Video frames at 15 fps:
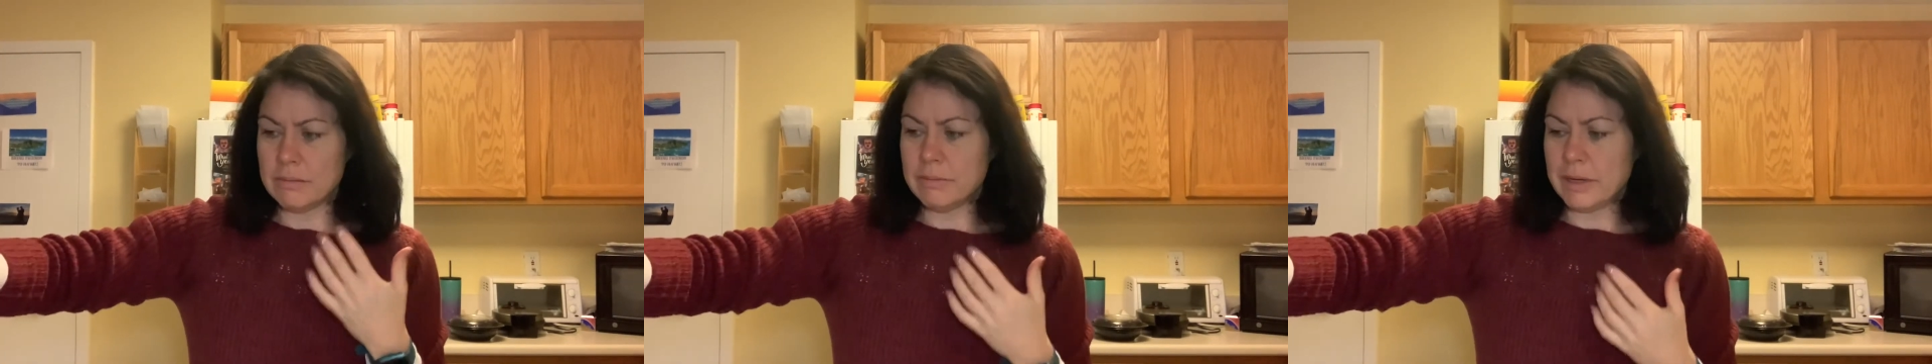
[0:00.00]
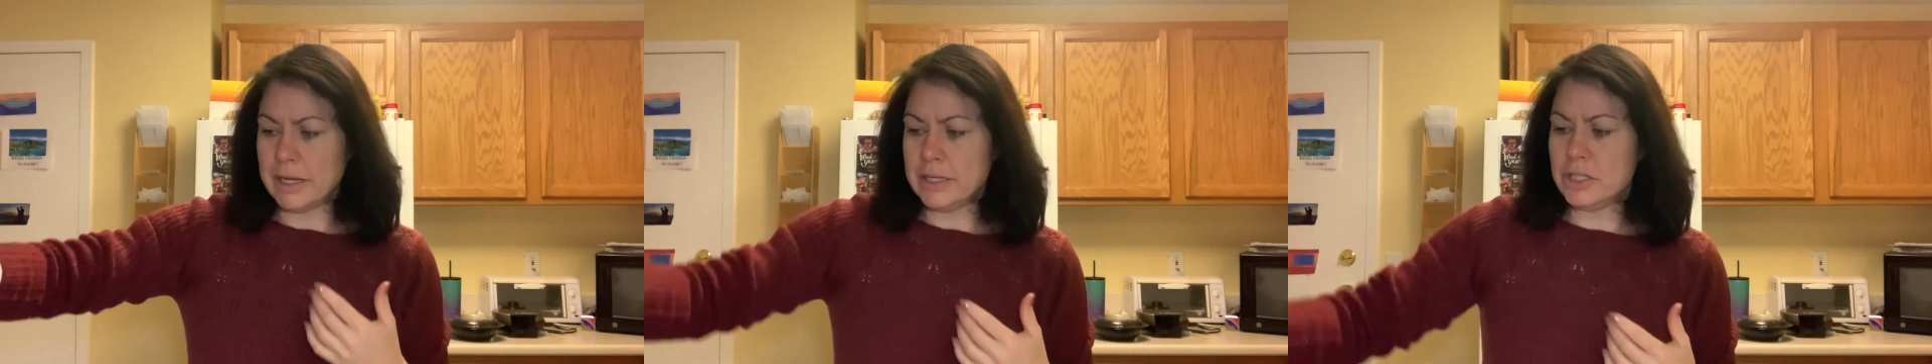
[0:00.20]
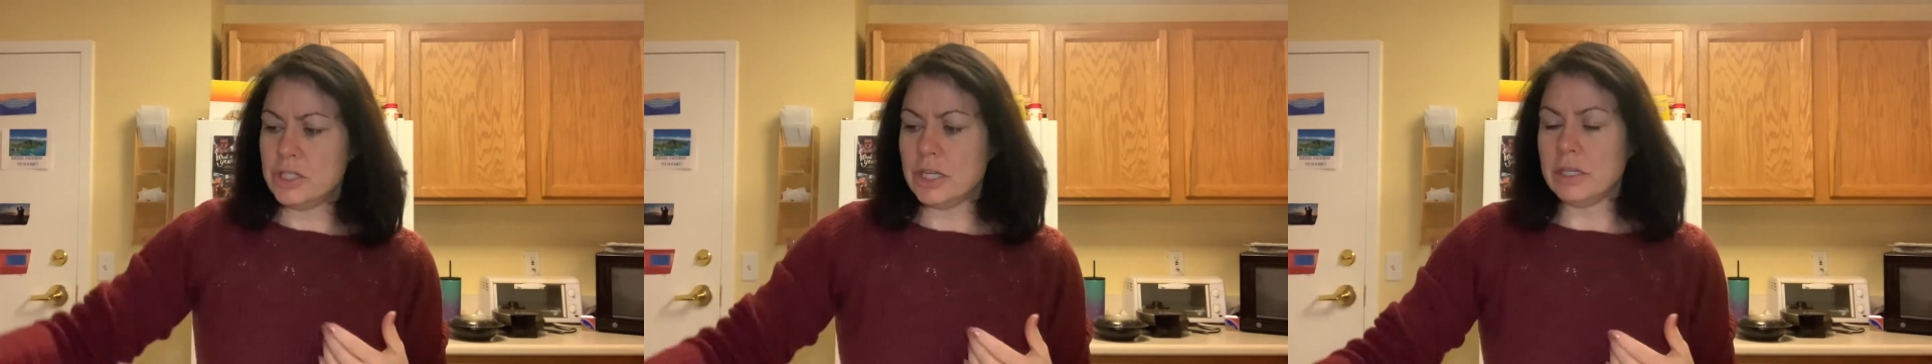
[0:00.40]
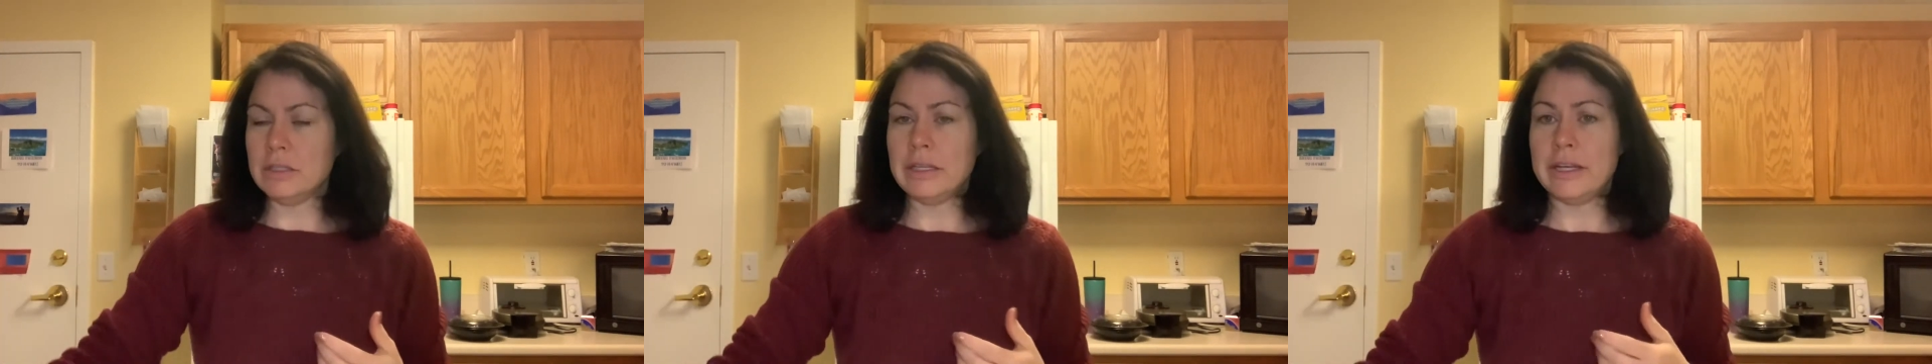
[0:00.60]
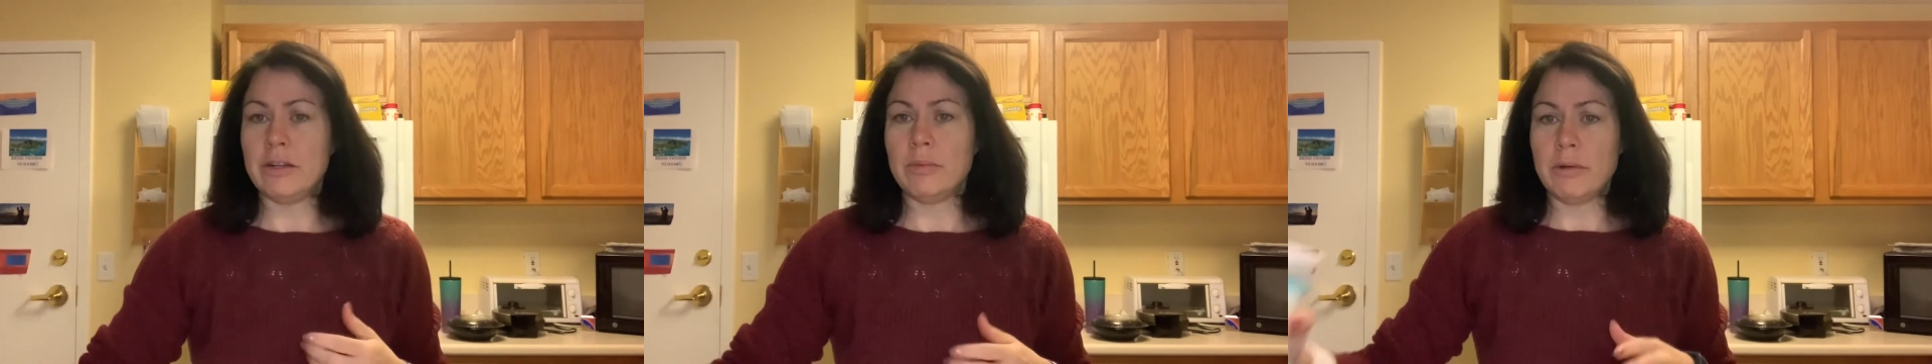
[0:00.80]
My gel
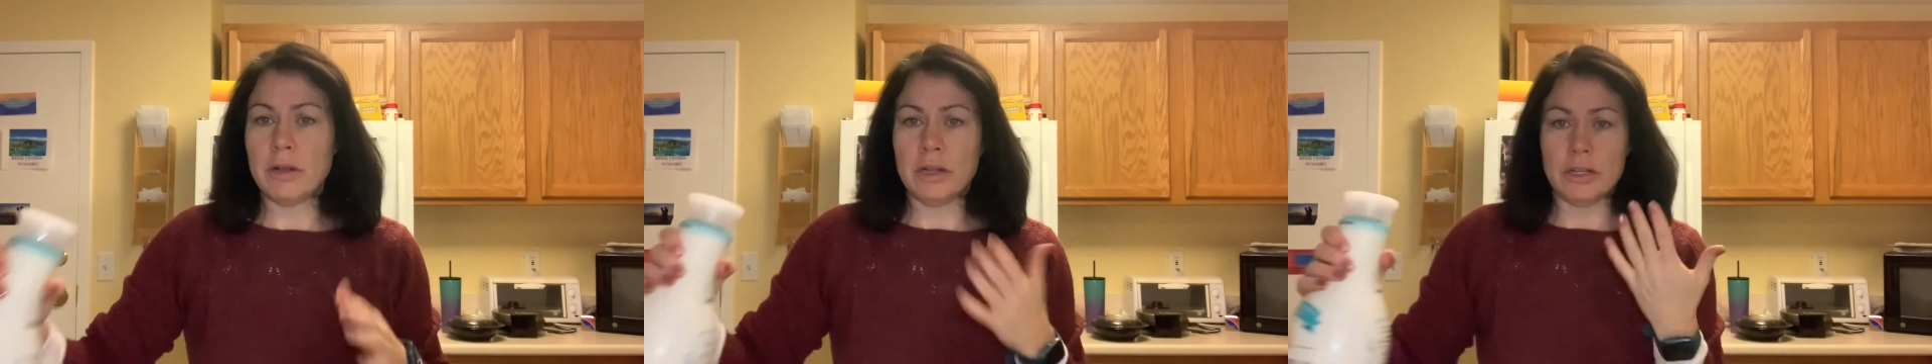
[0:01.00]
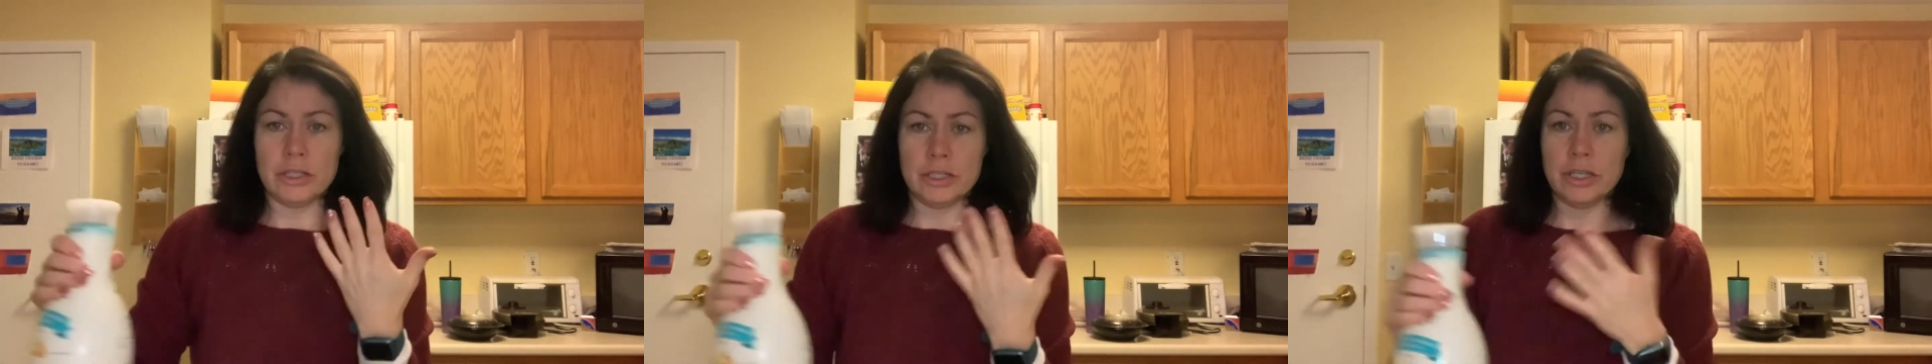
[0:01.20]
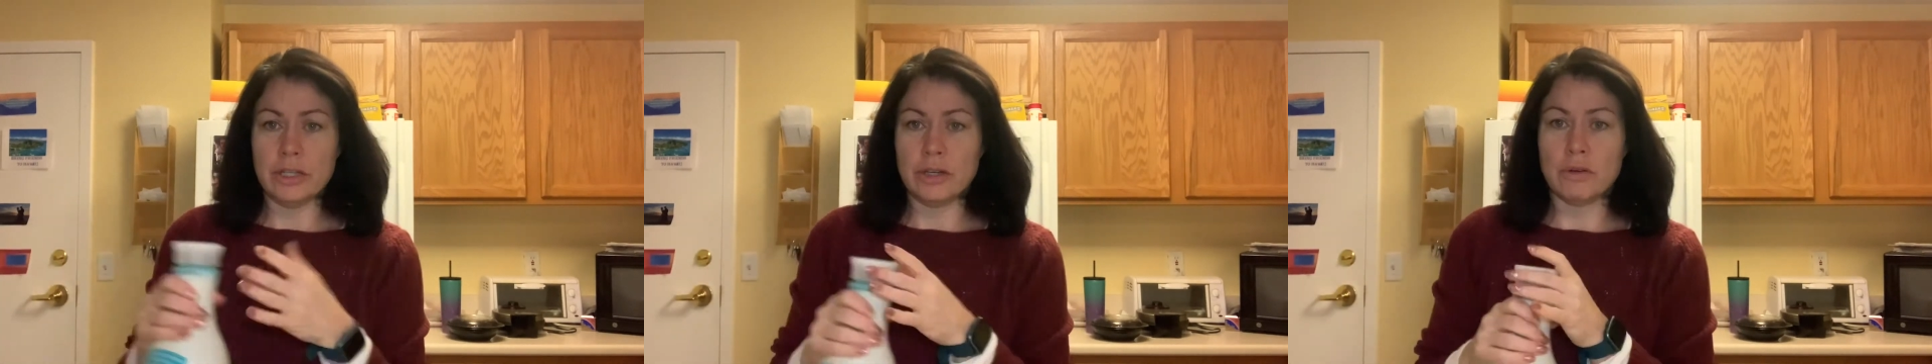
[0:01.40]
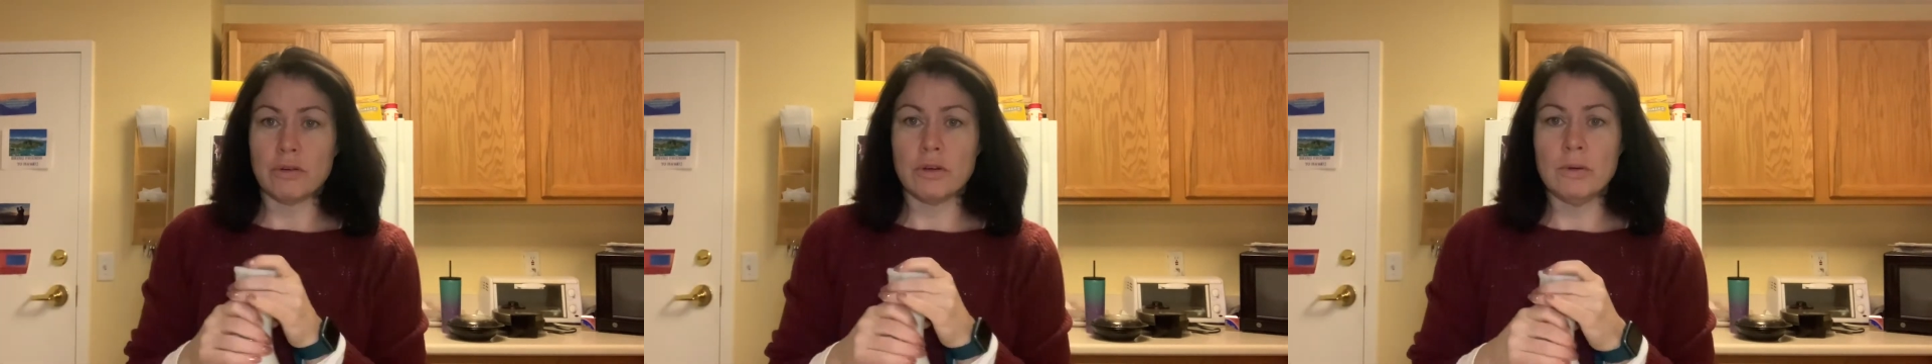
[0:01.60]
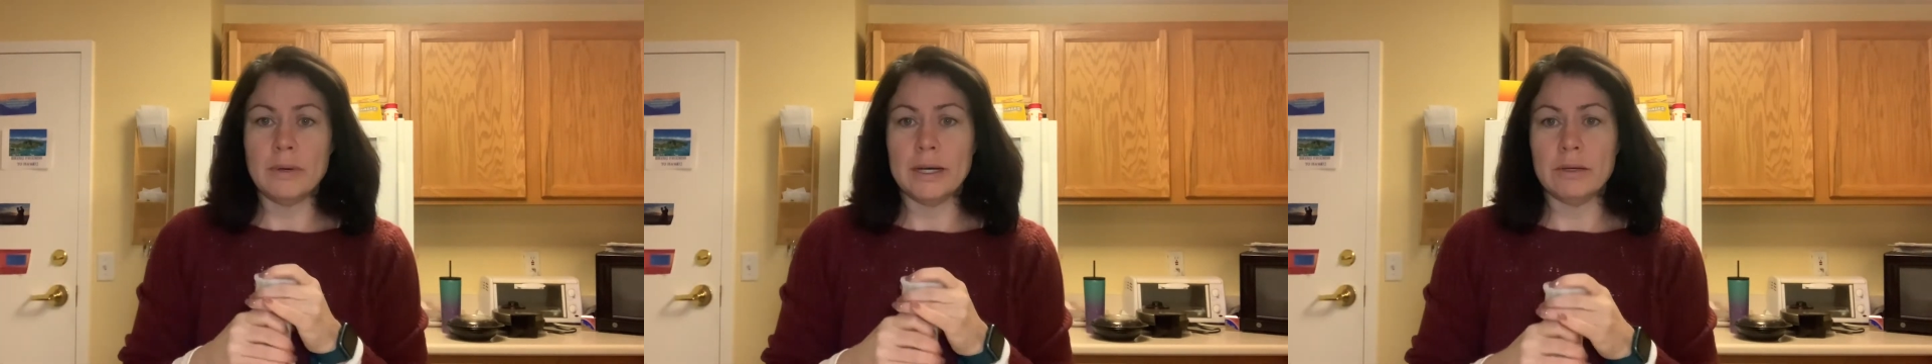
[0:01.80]
nail polish, it
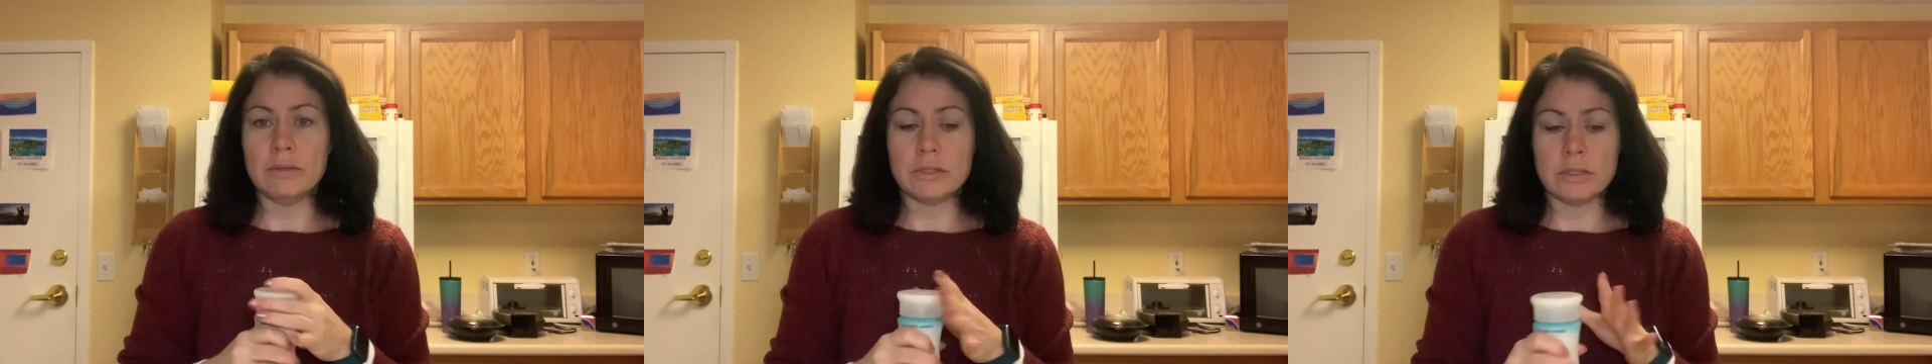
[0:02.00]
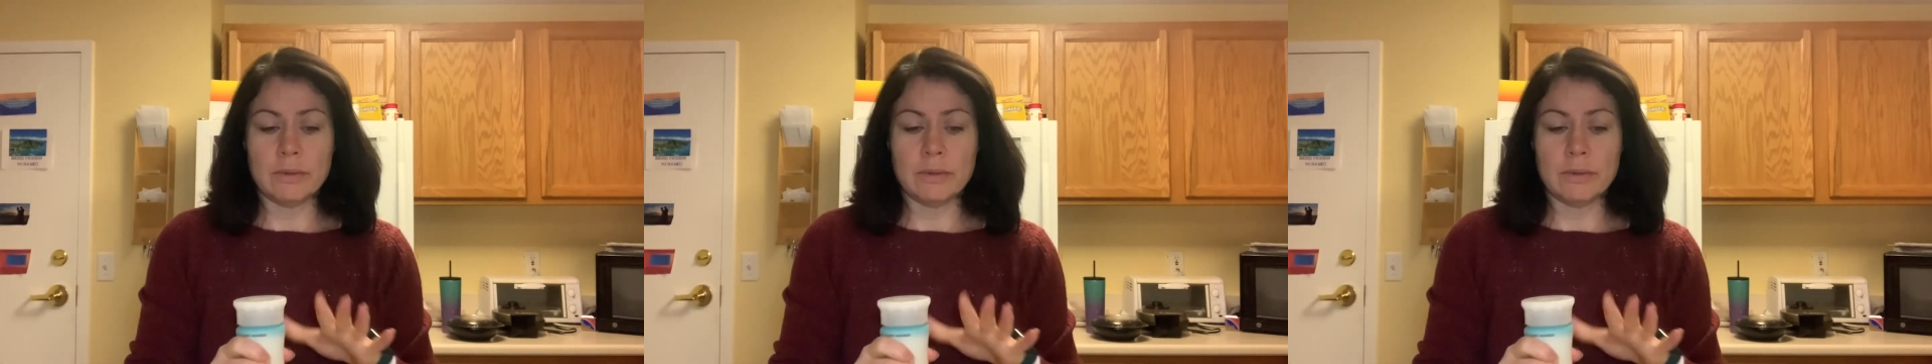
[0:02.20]
grew out,